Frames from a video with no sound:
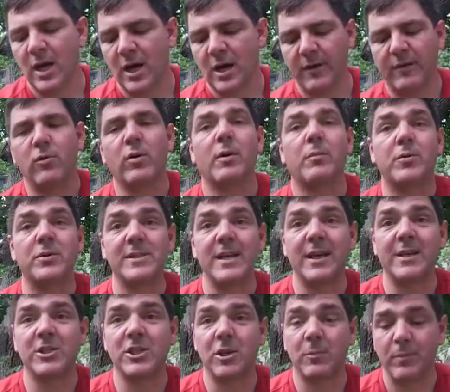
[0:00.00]
You want to
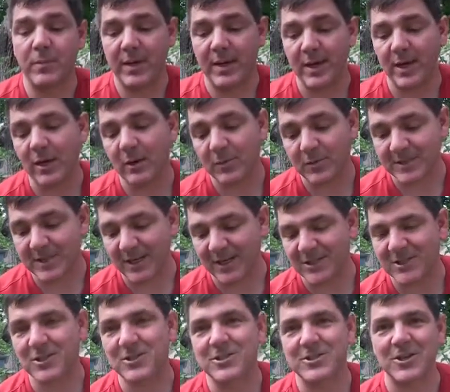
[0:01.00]
protect your beer,
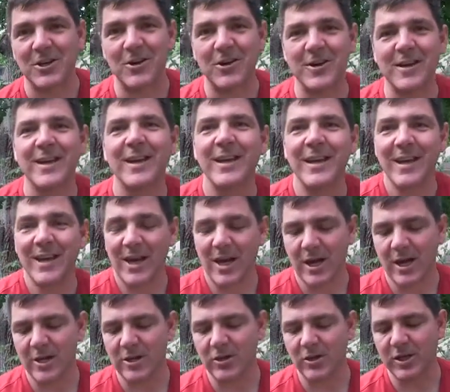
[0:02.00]
protect your soda,
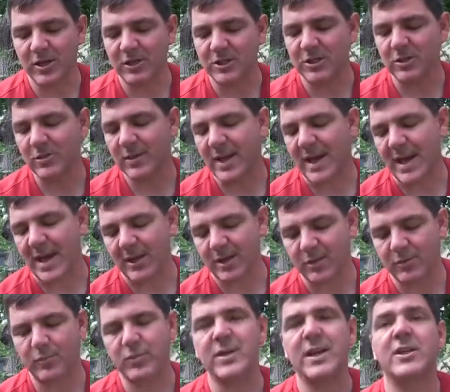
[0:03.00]
you can do that.
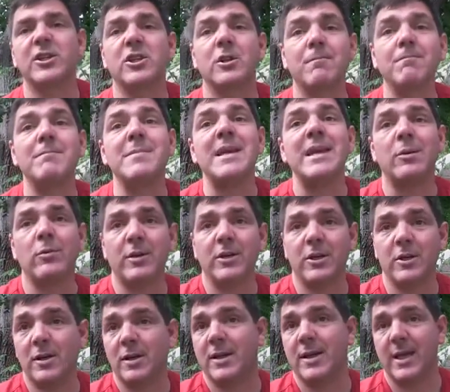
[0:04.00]
You can protect your meat when
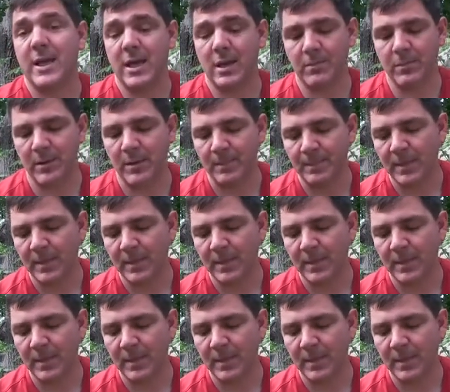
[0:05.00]
you're in camp.